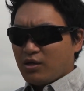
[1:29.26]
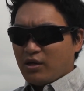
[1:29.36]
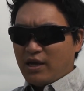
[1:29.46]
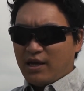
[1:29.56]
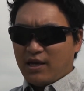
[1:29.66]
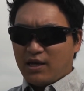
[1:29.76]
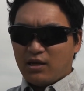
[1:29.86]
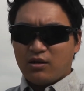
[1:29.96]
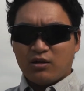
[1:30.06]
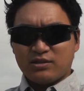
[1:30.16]

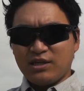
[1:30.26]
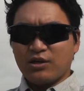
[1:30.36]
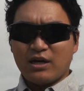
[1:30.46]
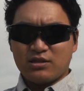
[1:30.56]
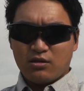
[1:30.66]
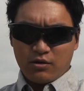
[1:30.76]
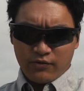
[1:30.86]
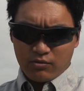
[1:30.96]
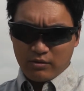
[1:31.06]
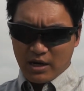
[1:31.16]
and I'll take you guys along
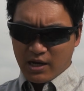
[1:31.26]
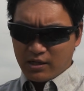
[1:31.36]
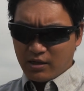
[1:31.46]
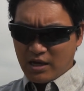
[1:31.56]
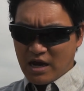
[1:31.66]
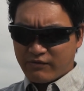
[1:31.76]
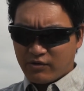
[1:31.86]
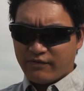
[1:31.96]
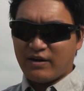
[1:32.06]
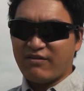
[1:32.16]
for the ride after
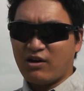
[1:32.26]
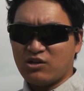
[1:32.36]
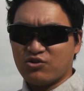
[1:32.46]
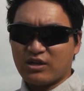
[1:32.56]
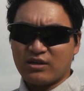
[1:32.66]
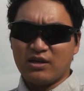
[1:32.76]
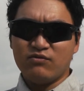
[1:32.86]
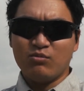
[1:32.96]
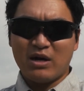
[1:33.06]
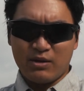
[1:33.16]
the 500, give
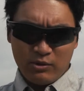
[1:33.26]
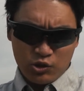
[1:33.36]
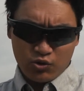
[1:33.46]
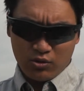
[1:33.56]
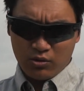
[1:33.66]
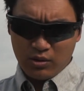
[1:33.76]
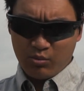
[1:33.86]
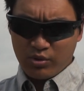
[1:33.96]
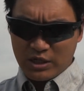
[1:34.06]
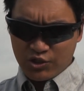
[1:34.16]
you my initial
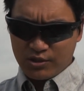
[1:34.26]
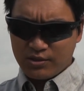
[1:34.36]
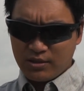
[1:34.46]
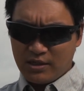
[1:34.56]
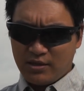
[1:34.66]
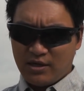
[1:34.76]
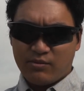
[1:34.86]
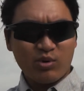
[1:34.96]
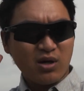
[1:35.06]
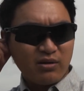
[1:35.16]
impressions, and
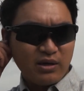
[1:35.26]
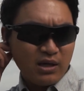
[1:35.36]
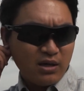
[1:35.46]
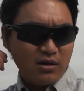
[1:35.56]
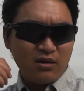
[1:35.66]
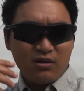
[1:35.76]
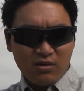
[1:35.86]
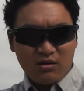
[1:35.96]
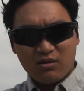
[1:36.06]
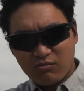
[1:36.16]
then probably
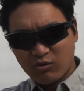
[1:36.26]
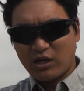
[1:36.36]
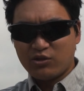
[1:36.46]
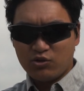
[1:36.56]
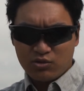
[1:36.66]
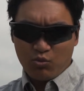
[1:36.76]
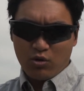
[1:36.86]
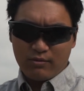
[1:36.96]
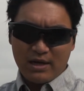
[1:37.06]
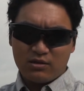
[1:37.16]
when I do some
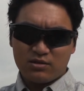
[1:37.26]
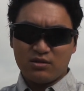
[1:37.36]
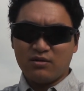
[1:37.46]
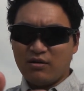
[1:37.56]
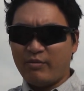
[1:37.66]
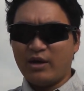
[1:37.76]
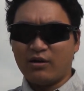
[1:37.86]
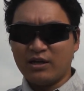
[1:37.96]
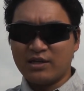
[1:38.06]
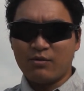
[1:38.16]
more rounds, a better
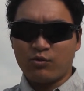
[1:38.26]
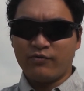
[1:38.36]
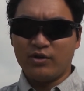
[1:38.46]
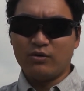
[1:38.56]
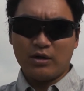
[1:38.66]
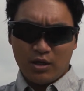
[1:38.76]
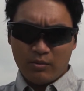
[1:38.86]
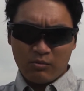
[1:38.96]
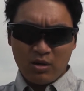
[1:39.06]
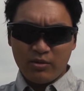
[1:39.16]
in-depth review.
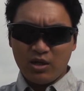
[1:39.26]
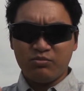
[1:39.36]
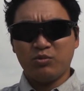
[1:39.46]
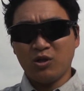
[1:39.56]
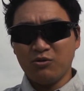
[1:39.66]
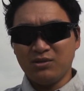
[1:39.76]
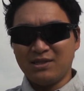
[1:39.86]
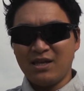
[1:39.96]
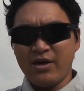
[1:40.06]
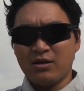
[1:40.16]
I'm coming up close to
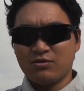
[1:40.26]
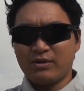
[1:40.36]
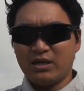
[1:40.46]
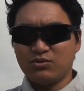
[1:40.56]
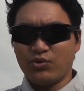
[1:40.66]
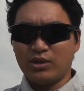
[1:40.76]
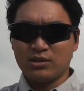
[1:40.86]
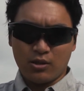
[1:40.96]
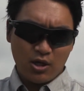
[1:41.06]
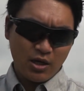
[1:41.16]
10,000 rounds with this
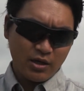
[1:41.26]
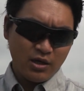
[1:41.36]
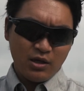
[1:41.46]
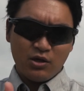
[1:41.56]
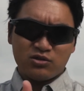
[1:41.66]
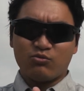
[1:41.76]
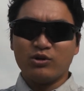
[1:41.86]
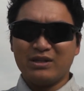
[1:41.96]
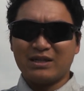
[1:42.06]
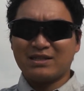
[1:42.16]
Glock, so I'm
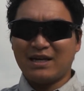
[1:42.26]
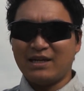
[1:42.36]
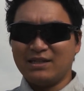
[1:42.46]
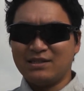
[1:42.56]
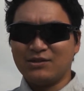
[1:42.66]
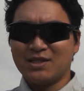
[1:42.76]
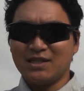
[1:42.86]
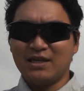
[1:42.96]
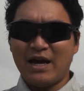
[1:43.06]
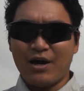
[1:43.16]
really excited to
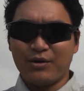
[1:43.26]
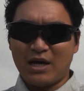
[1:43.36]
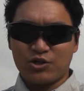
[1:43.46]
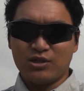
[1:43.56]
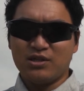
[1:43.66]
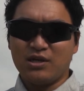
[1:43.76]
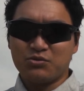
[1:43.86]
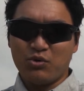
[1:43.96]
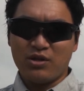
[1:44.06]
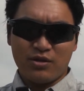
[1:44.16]
see how it actually does
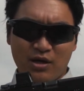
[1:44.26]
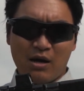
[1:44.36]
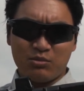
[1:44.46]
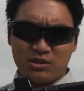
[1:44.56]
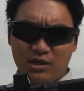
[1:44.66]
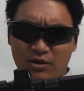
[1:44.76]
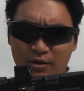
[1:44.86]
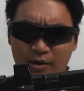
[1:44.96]
with the compensator.